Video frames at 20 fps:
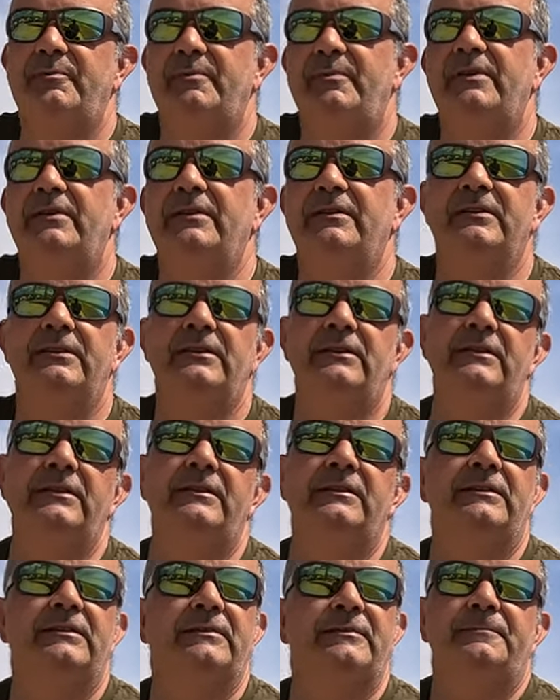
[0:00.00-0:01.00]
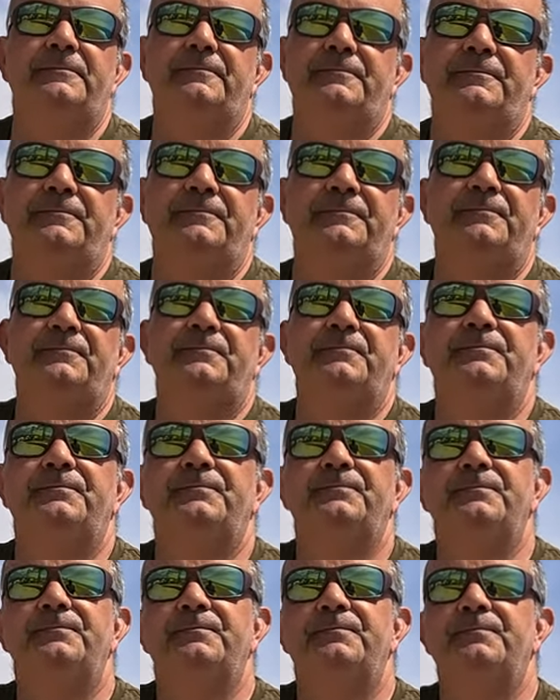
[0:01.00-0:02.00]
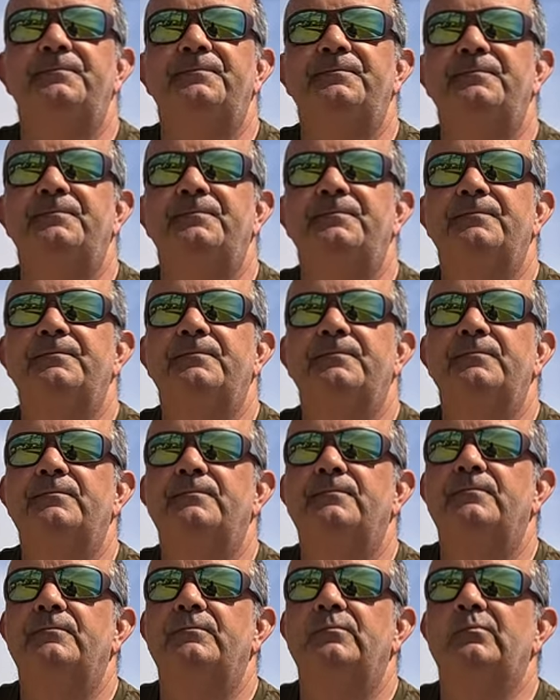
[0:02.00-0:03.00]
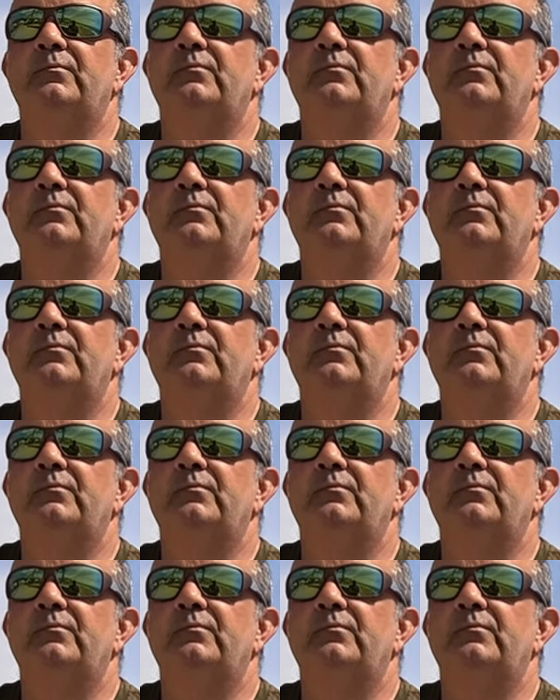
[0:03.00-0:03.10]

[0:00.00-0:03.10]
But do you, do you miss things from home, like uh,